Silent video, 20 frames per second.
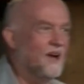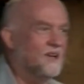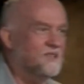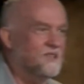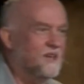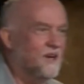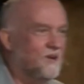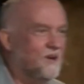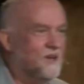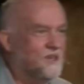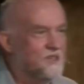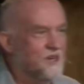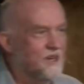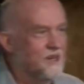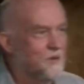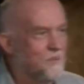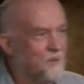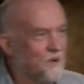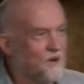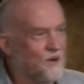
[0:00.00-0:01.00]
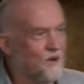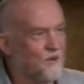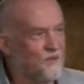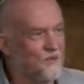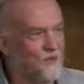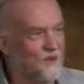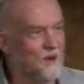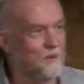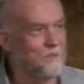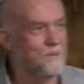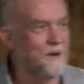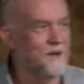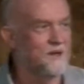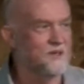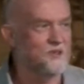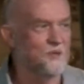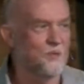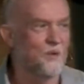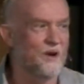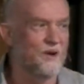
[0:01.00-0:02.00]
series in the book of
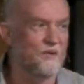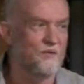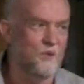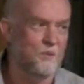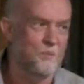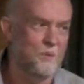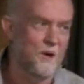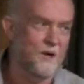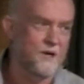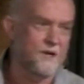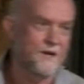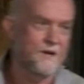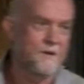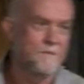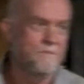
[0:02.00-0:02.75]
Philippians, wonderful book